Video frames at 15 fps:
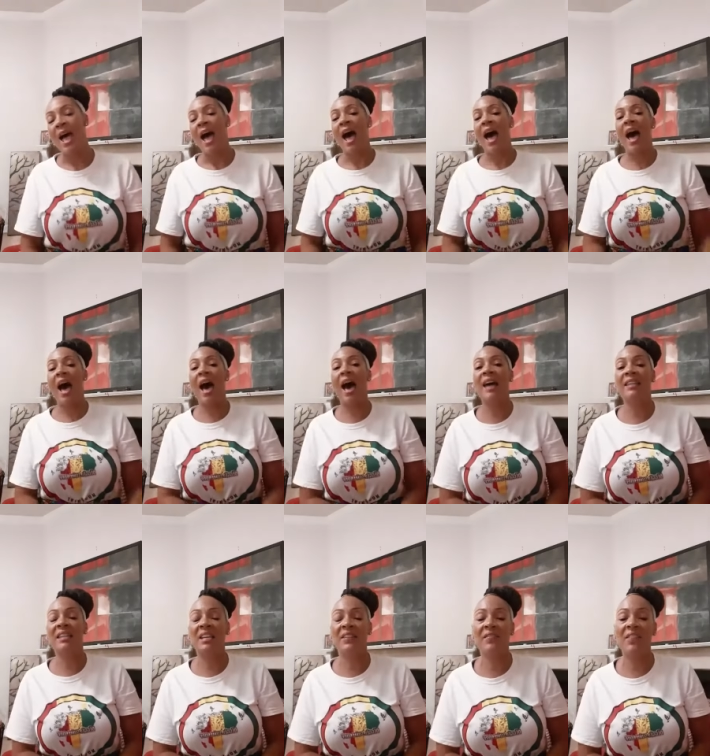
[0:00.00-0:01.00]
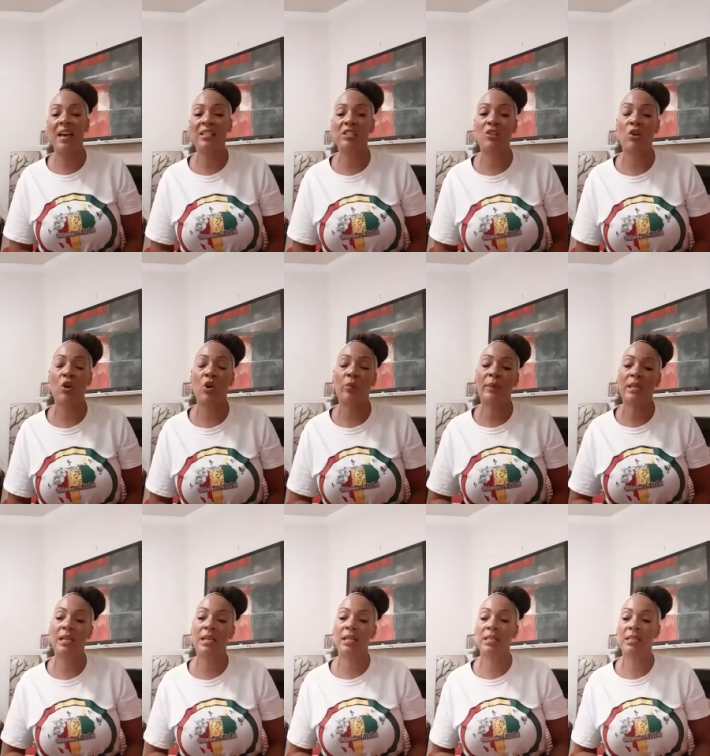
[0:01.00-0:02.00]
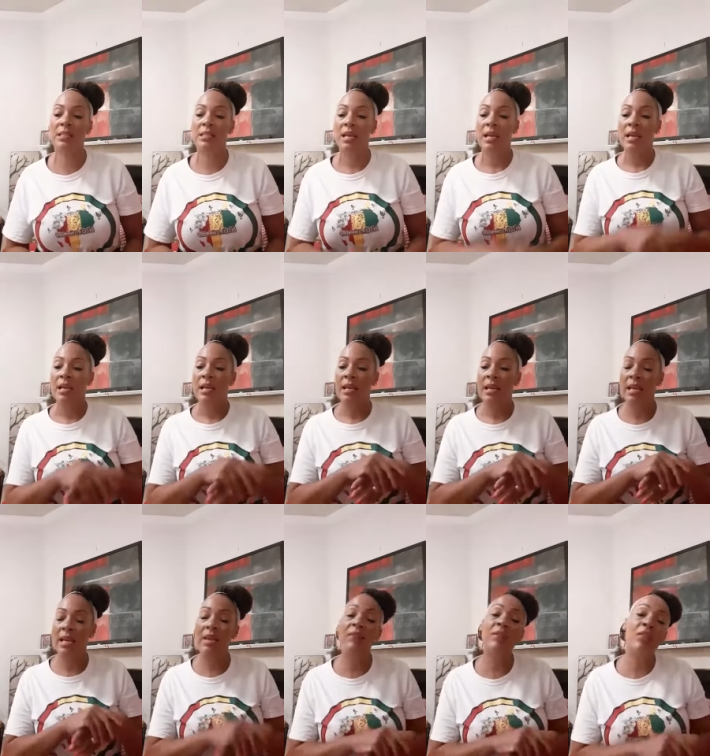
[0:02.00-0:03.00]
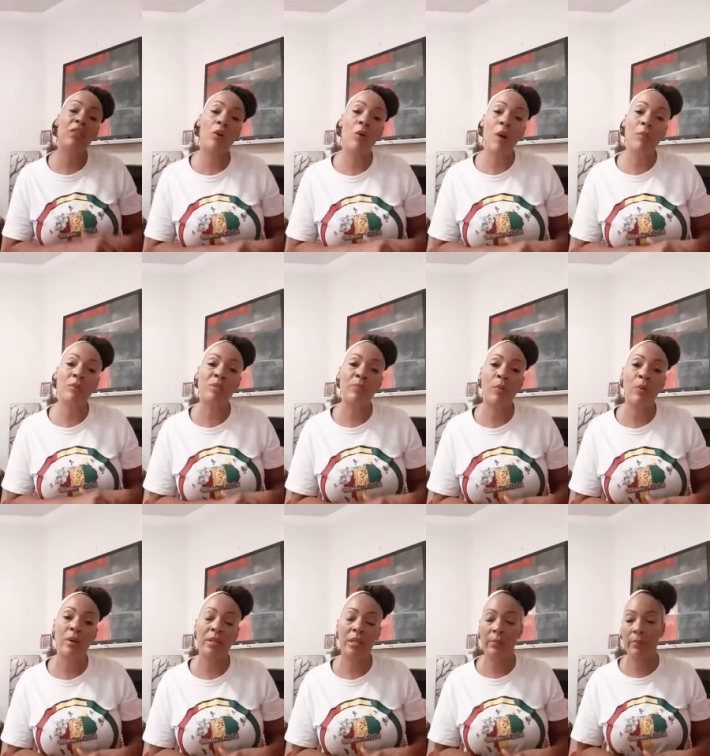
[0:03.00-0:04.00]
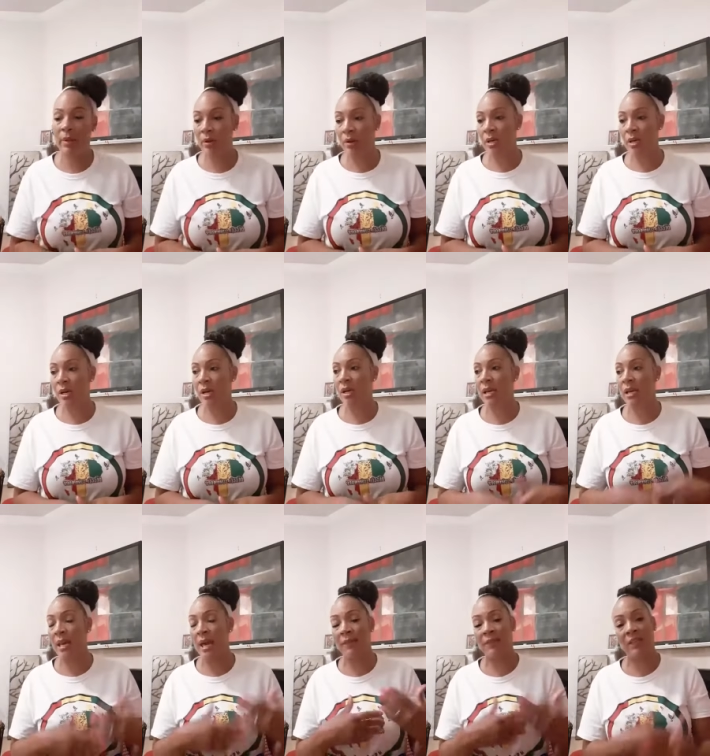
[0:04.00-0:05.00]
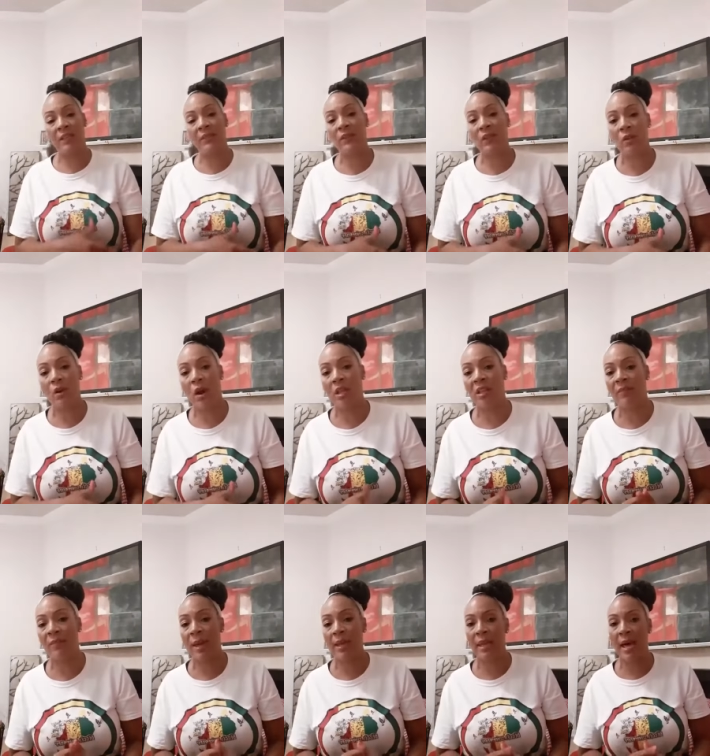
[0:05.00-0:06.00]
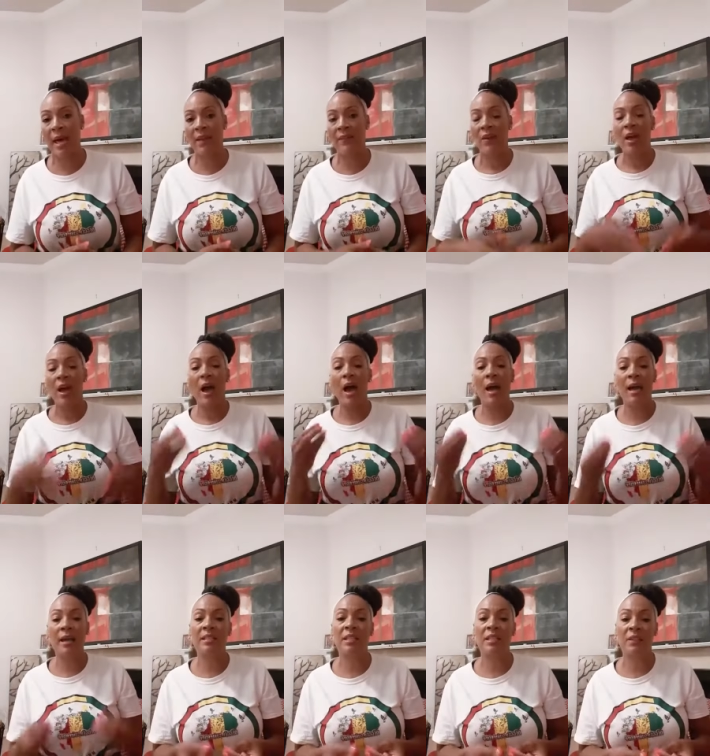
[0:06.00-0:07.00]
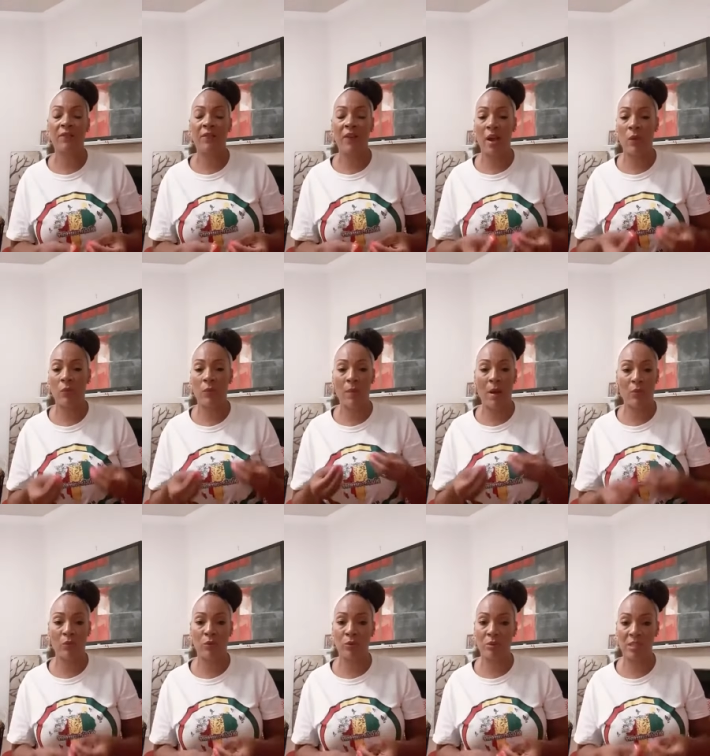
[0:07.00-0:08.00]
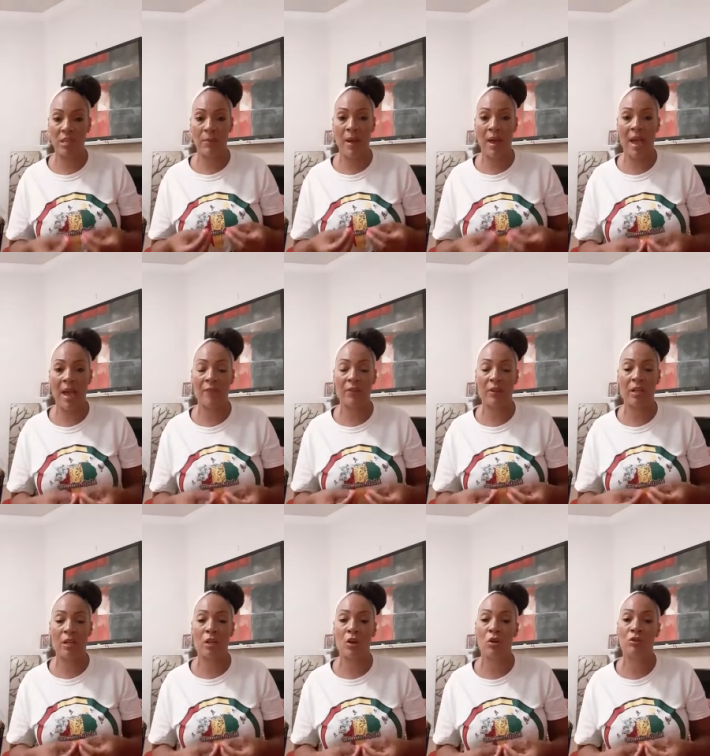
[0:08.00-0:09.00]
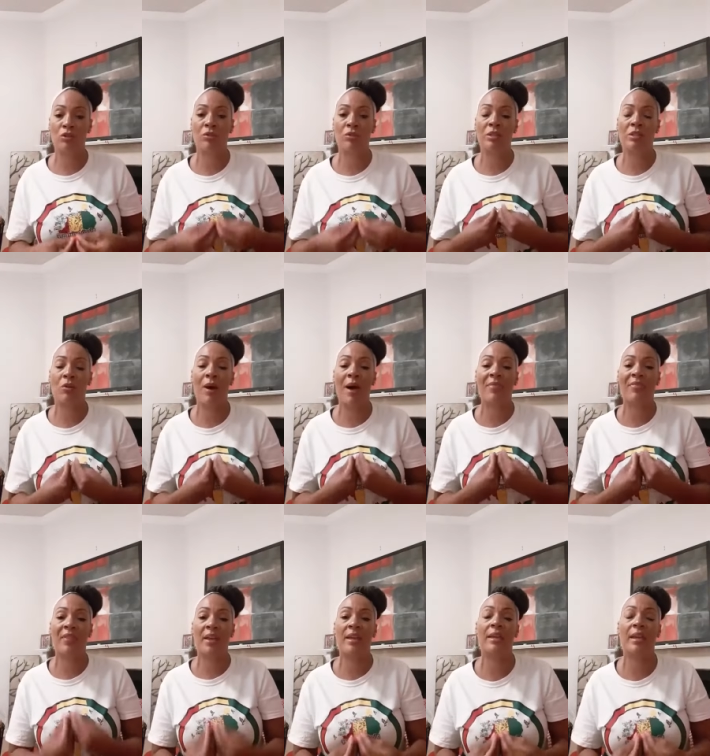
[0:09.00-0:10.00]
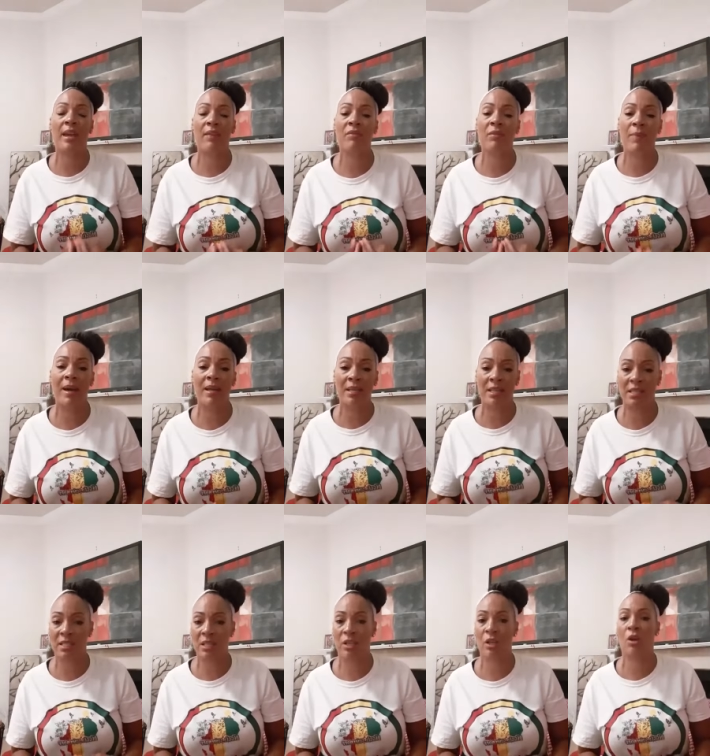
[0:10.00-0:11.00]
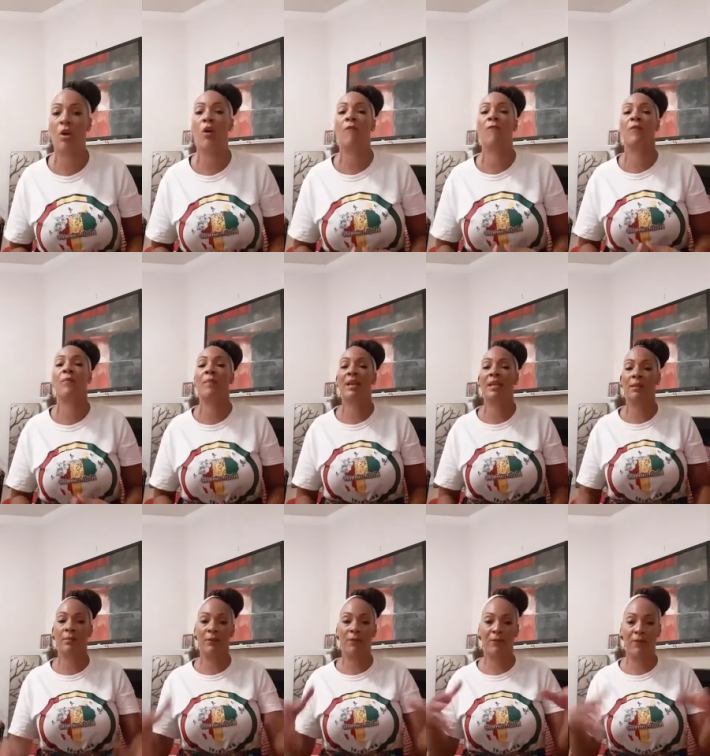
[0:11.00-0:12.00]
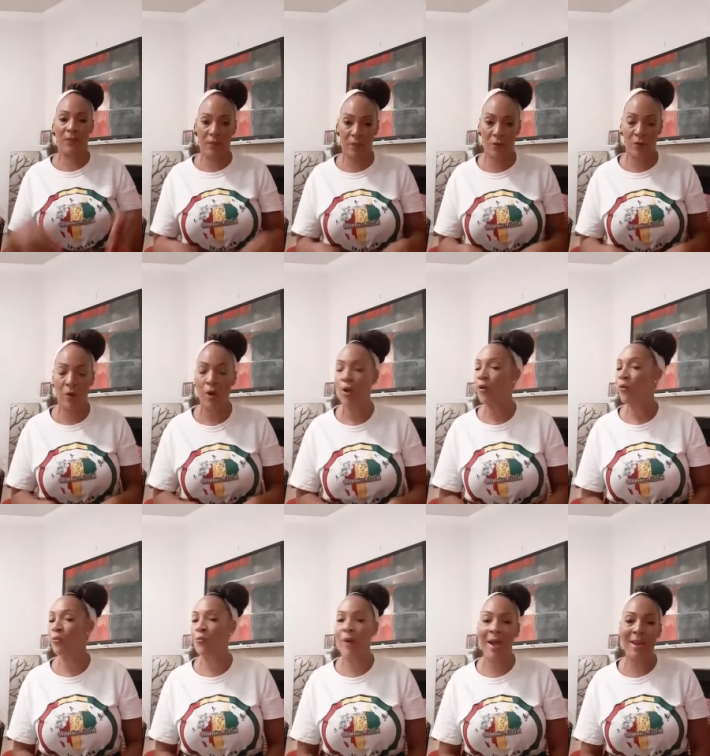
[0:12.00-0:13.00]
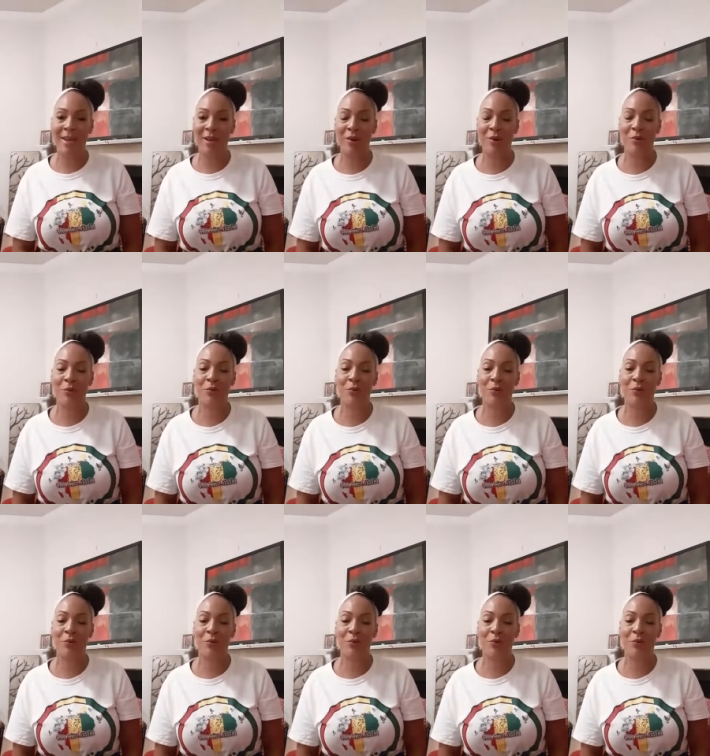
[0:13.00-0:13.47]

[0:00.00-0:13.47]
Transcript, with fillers: I love that song because even though I was born in America and I've lived here all of my life, I identify with my roots and my African culture. And so I thank everybody in Senegal for making me feel right at home